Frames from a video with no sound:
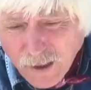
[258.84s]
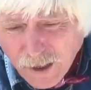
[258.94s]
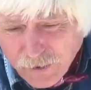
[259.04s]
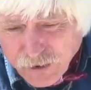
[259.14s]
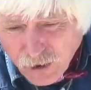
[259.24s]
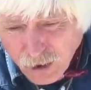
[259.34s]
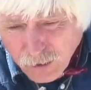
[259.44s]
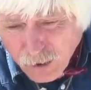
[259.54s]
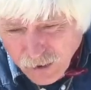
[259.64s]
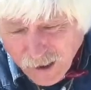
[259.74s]
If it's got
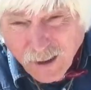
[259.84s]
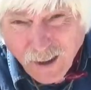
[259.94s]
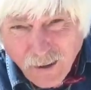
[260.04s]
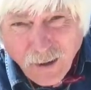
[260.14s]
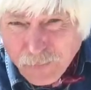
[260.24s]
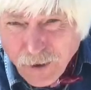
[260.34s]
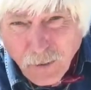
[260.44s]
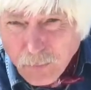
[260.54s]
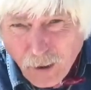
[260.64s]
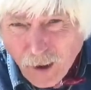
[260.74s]
quadrantal error,
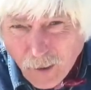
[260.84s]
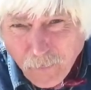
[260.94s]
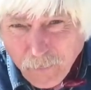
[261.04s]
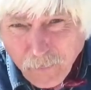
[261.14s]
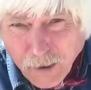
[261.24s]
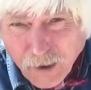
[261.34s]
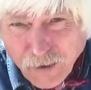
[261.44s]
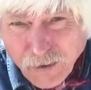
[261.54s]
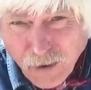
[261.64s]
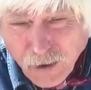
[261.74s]
don't buy it, because
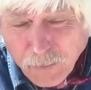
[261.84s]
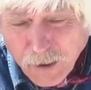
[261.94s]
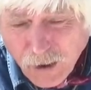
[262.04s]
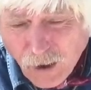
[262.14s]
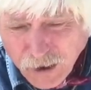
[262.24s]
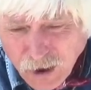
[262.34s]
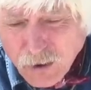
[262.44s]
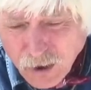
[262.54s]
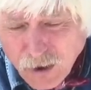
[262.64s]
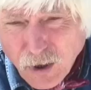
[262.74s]
there's not going to be a lot you
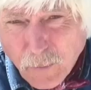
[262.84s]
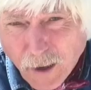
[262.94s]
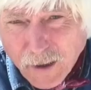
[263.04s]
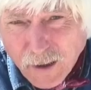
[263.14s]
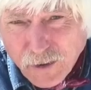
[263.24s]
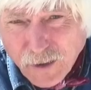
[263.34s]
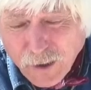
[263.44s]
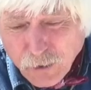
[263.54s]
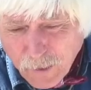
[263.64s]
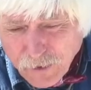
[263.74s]
can do about it. It's an
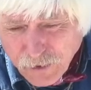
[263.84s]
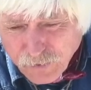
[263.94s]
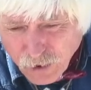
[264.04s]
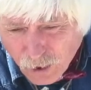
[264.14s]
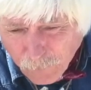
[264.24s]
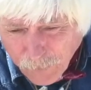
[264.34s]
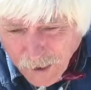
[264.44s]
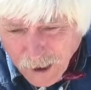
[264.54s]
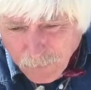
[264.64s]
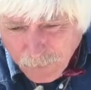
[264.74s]
expensive job.
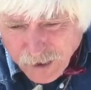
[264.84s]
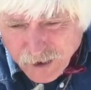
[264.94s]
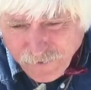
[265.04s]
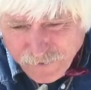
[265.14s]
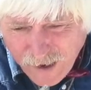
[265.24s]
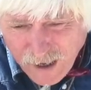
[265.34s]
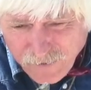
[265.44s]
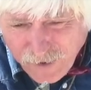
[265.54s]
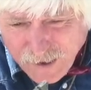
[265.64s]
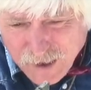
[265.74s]
But it's a very,
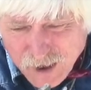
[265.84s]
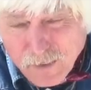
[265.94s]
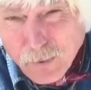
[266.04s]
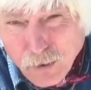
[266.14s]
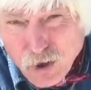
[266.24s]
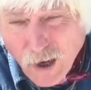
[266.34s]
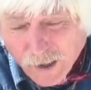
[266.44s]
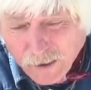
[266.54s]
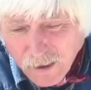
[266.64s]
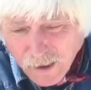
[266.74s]
very simple check.
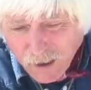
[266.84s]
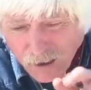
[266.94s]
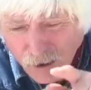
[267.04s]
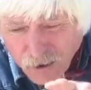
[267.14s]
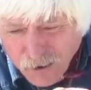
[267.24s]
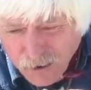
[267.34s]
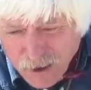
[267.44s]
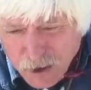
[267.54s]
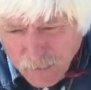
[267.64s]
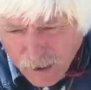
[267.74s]
Look through
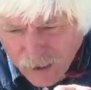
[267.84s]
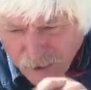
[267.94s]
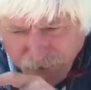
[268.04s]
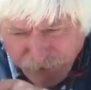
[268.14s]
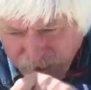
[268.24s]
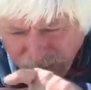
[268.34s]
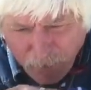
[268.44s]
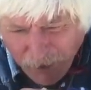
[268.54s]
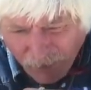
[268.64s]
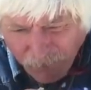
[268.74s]
this mirror and fiddle
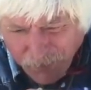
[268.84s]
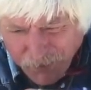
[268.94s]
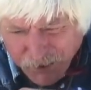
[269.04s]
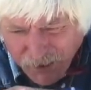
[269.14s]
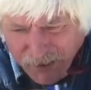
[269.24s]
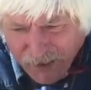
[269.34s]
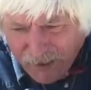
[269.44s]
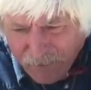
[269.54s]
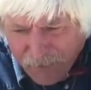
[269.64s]
about until you get